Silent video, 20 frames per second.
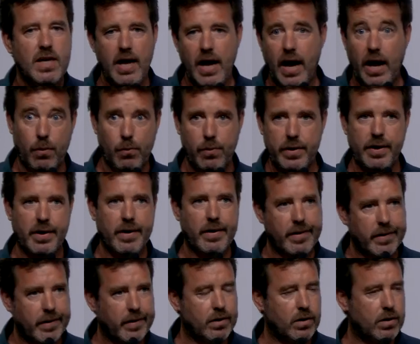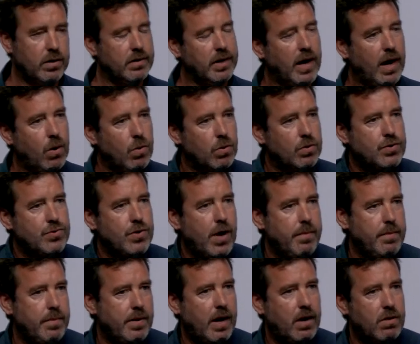and we are now
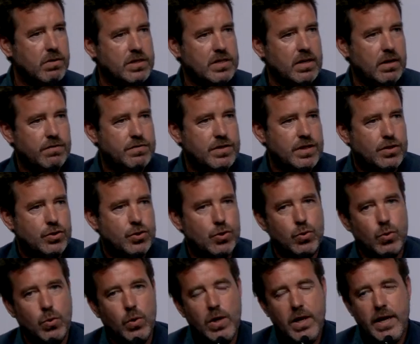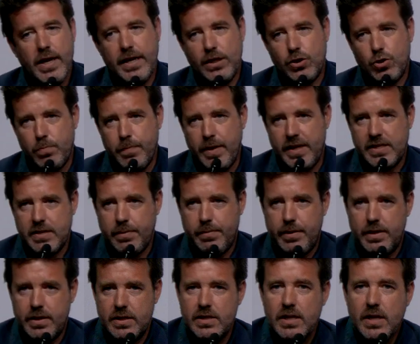driving ourselves into into
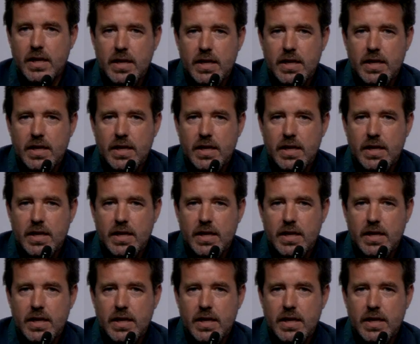metaverse.